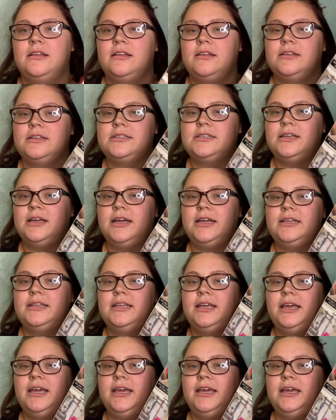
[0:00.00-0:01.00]
So I
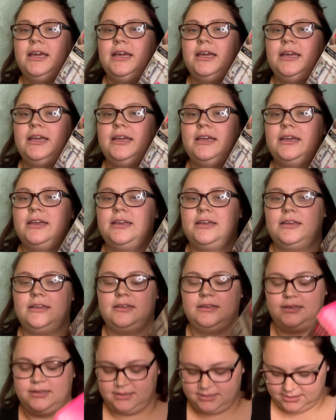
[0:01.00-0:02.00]
take it.
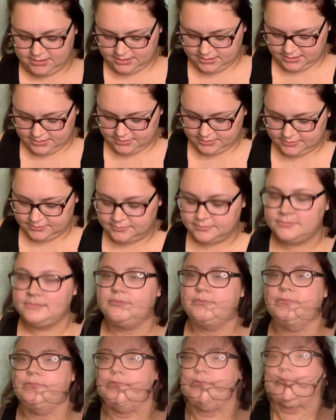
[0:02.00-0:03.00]
Okay,
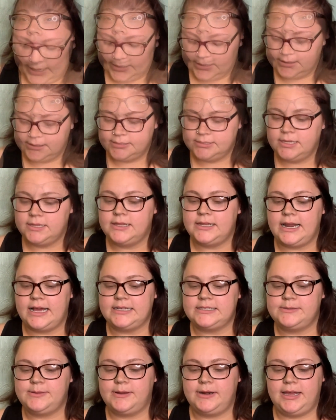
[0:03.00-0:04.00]
so the
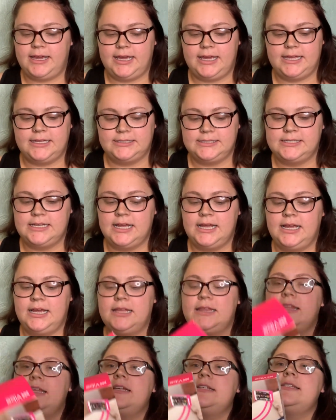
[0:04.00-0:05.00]
next one is
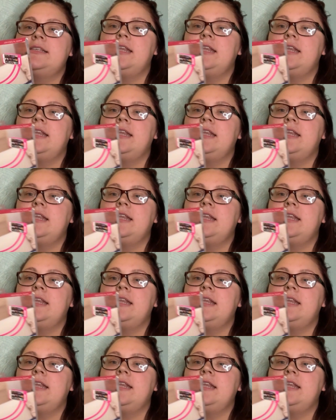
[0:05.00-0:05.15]
this